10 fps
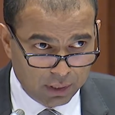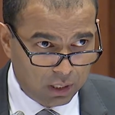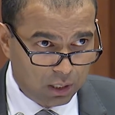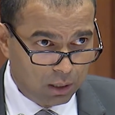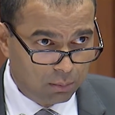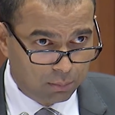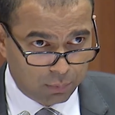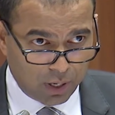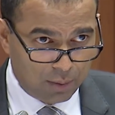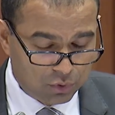
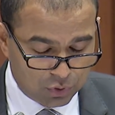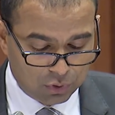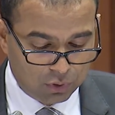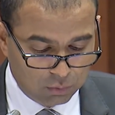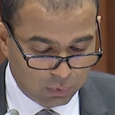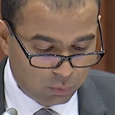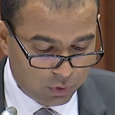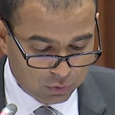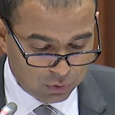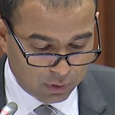Perhaps you might
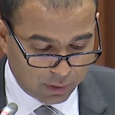want to